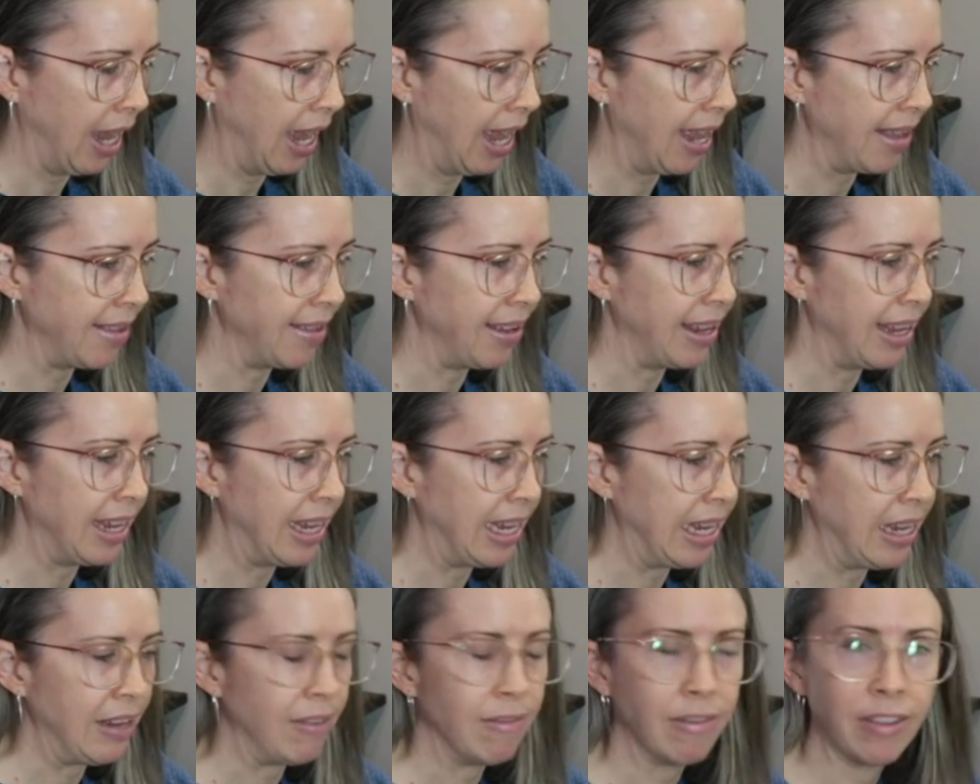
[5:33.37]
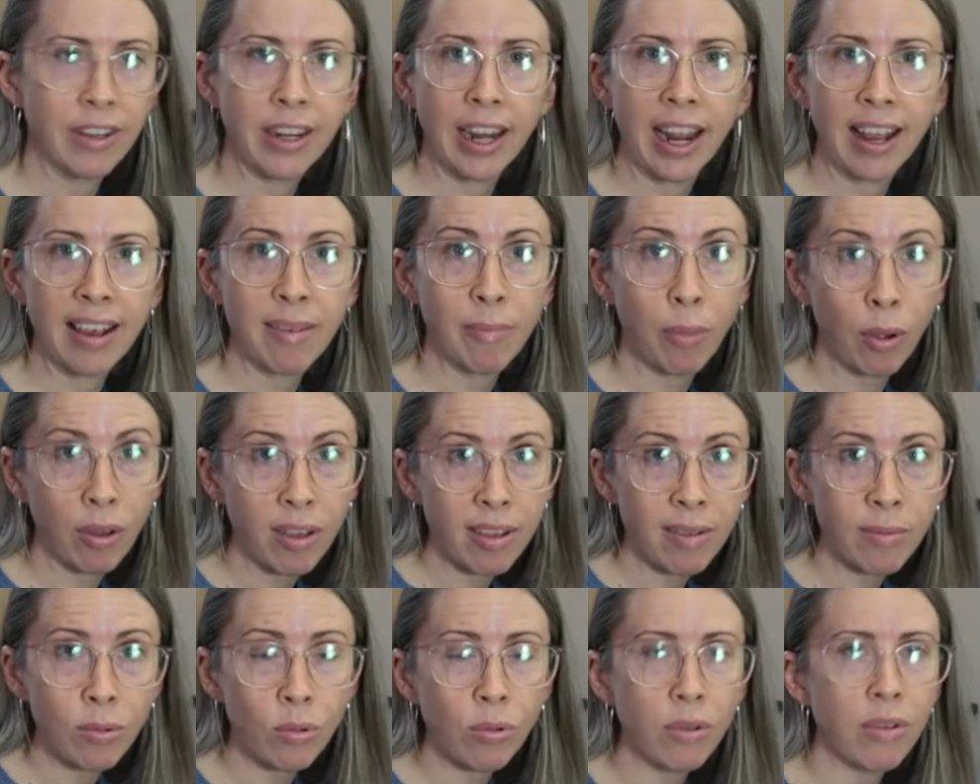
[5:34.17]
as even as
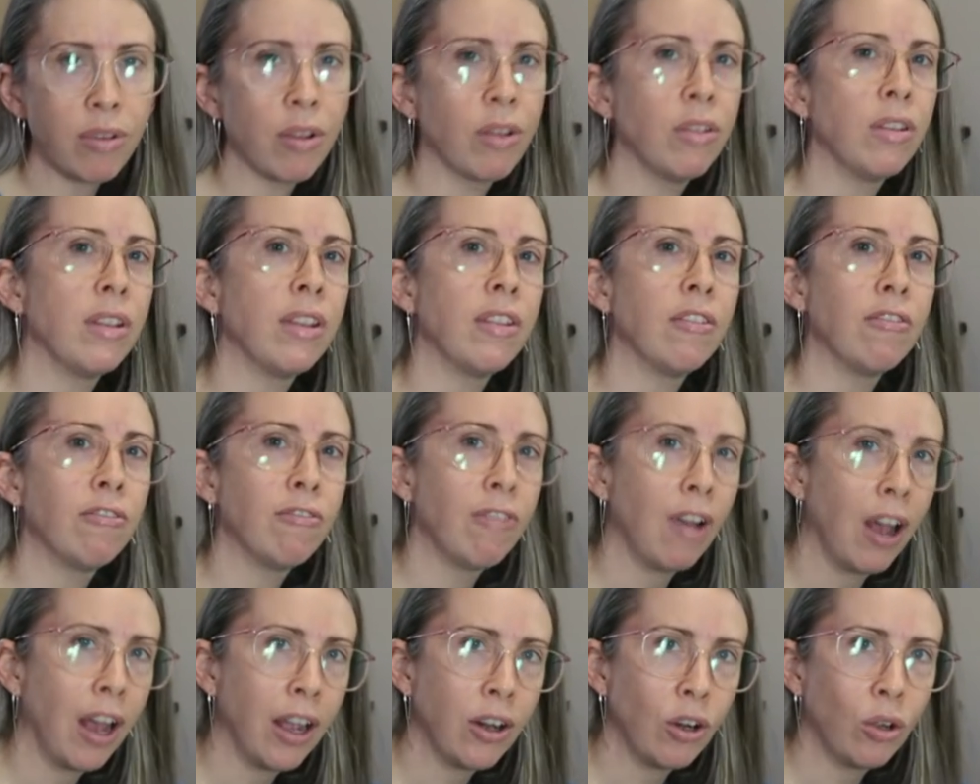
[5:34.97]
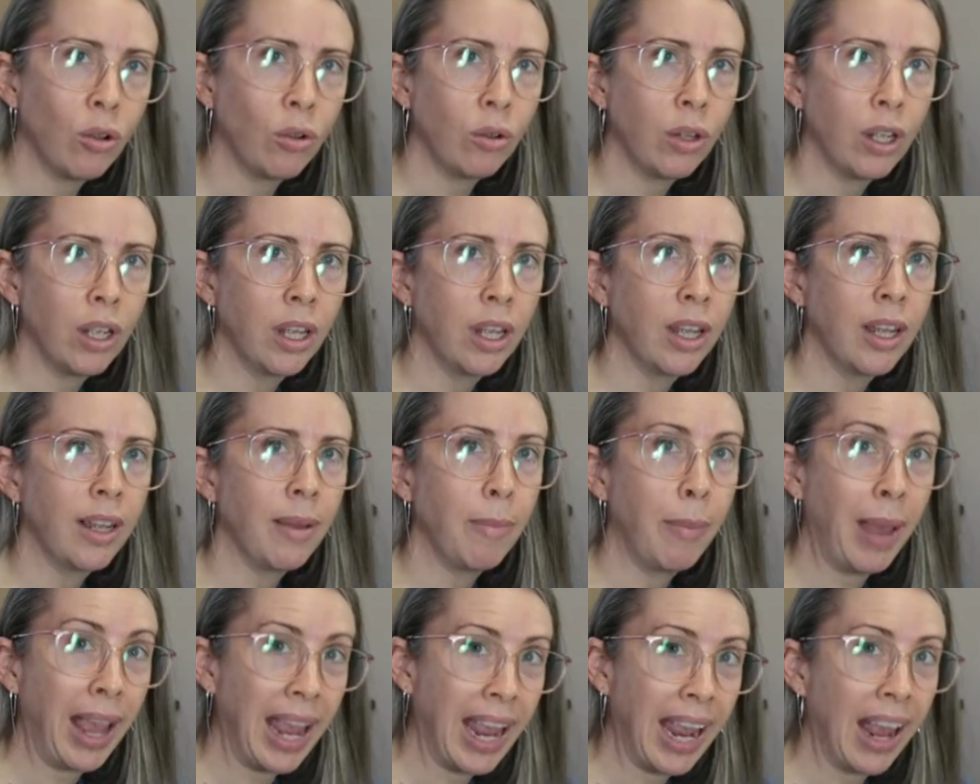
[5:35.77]
possible so that the final
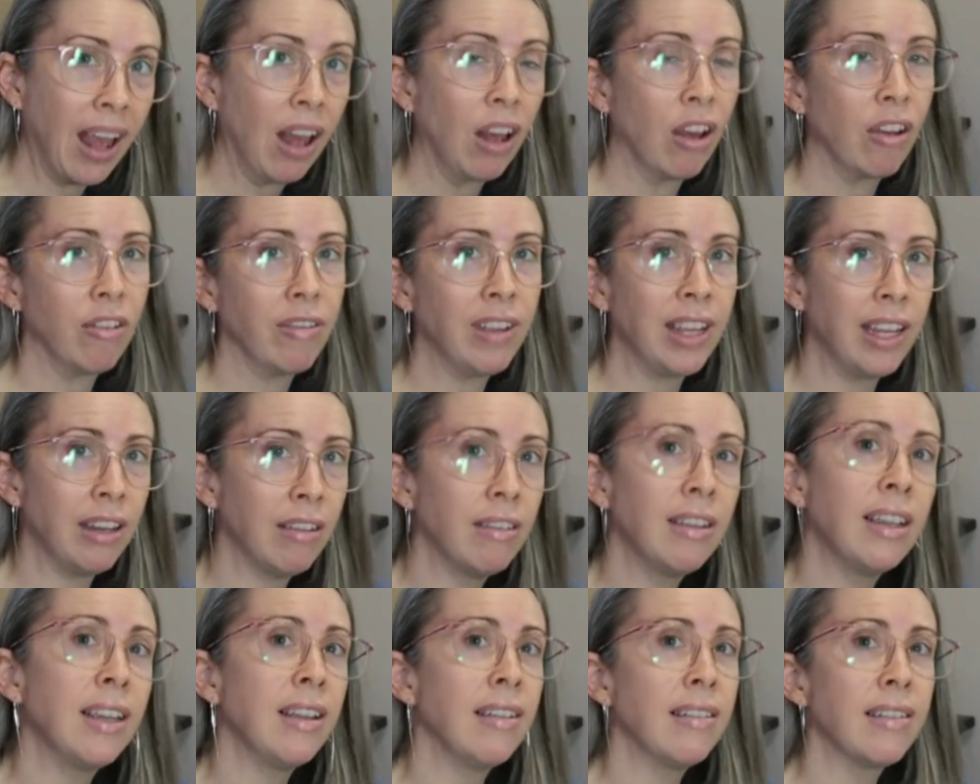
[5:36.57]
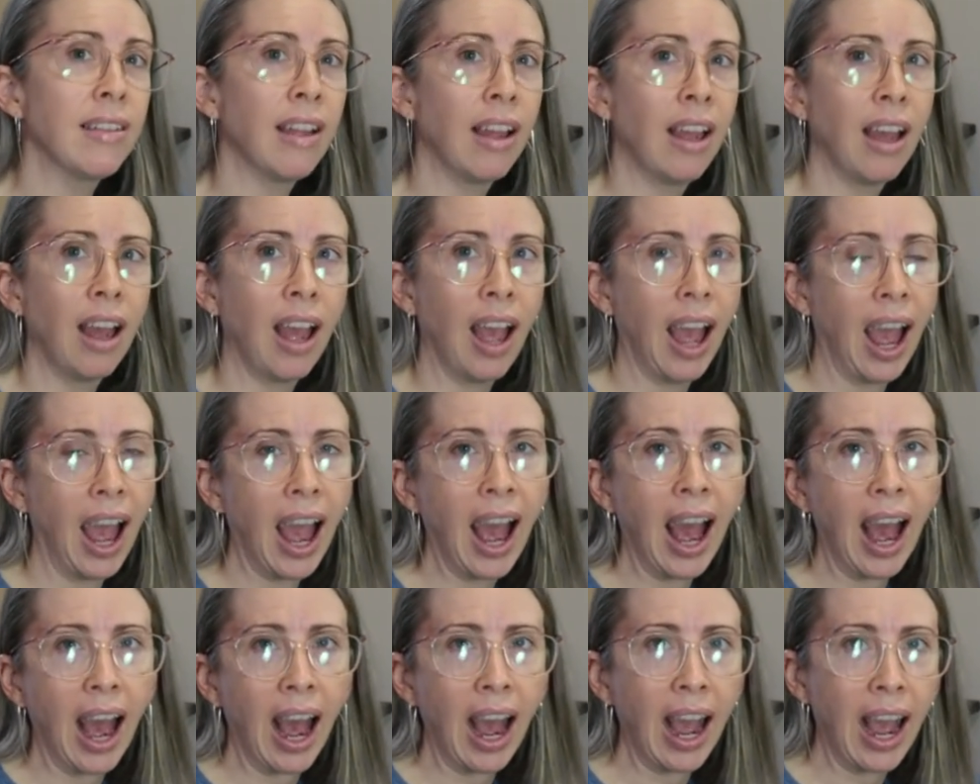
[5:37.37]
pair of earrings
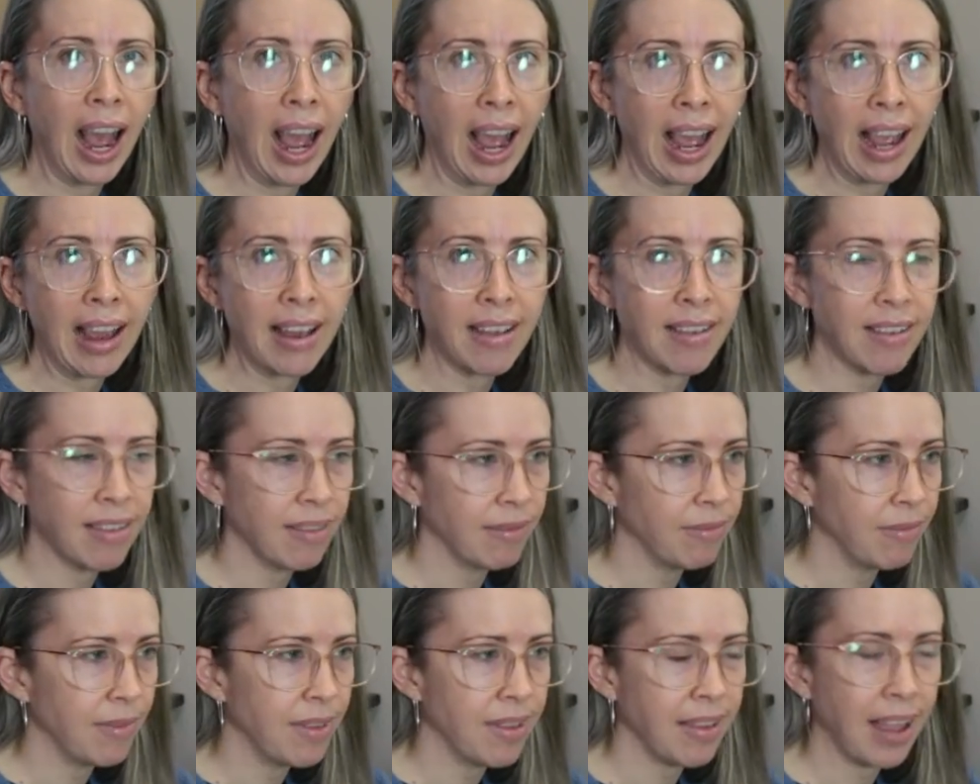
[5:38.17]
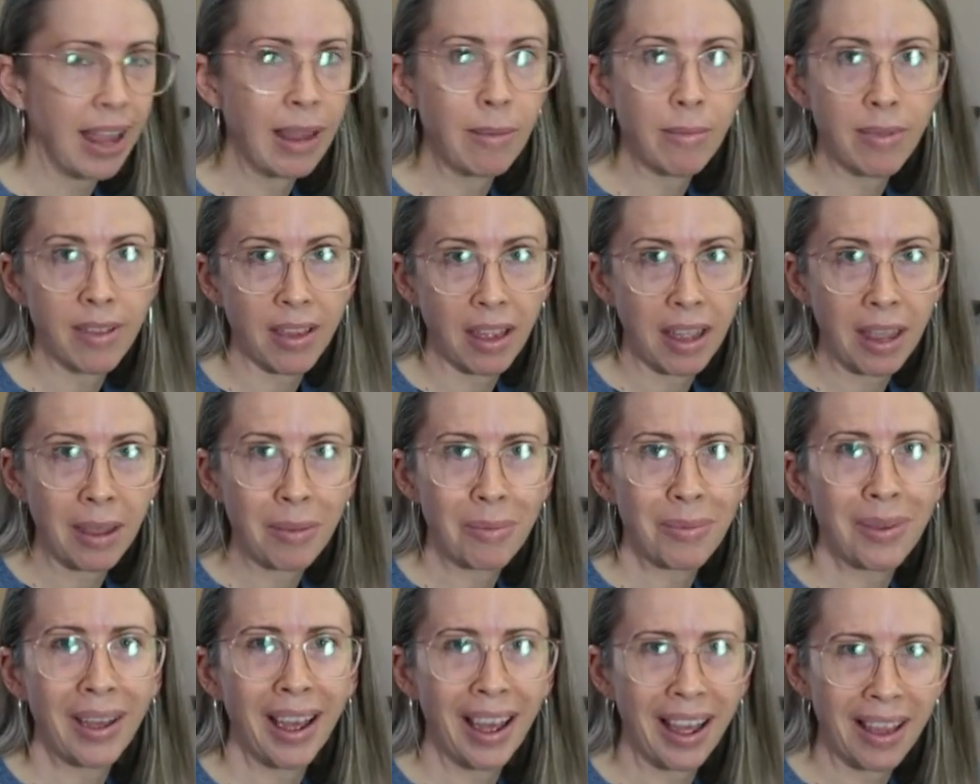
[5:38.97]
are as same
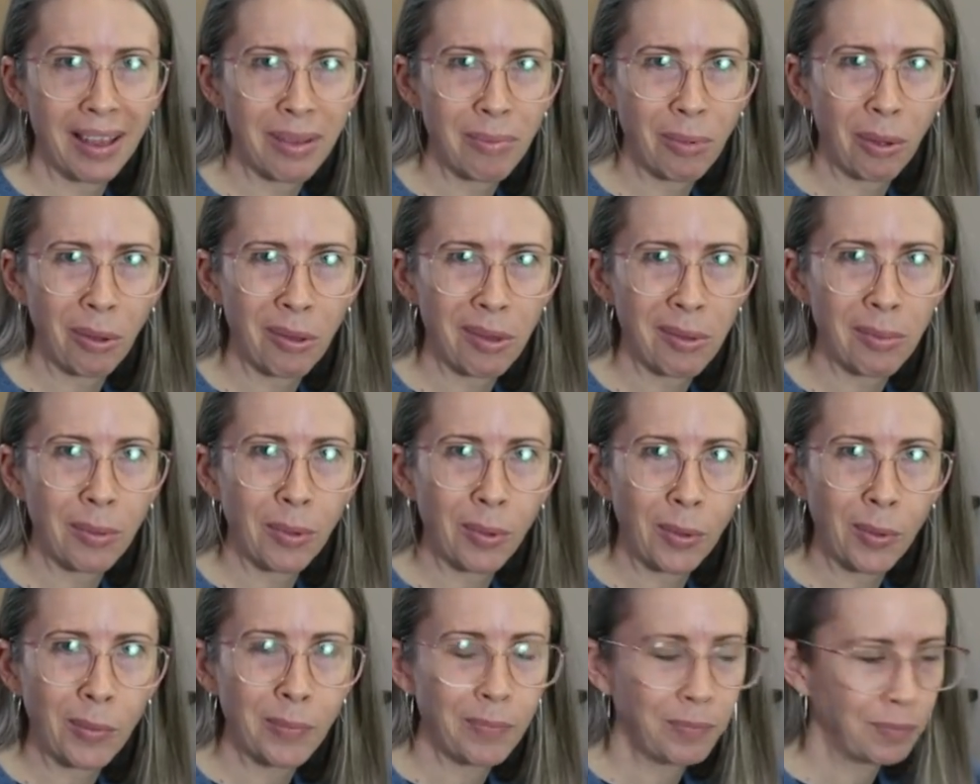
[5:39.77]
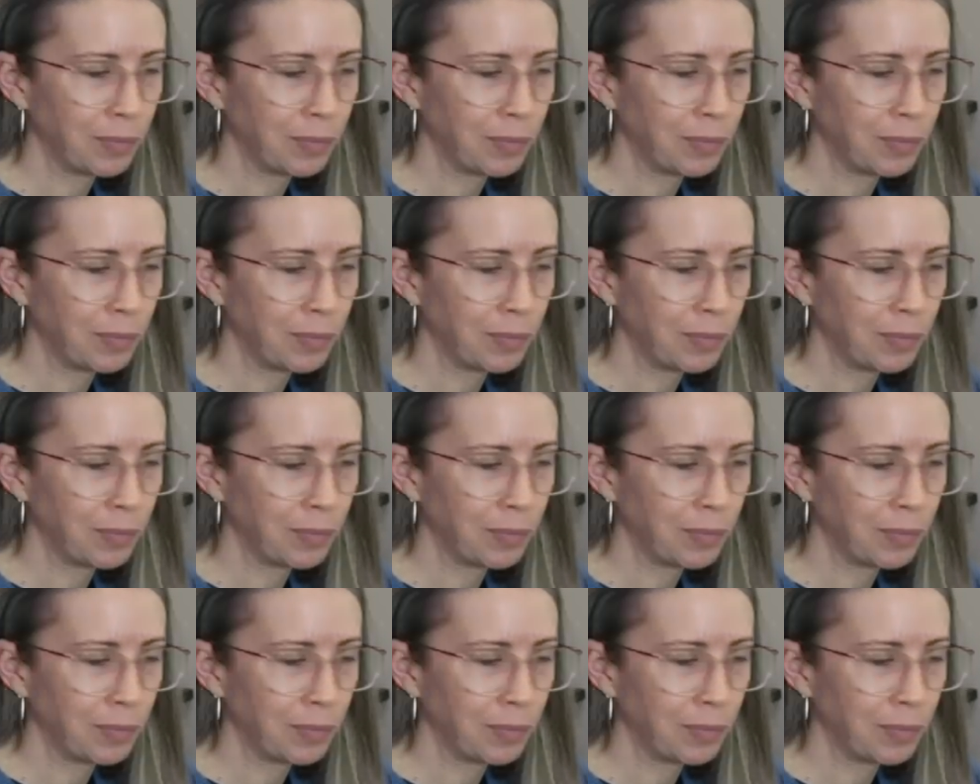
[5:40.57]
same as possible.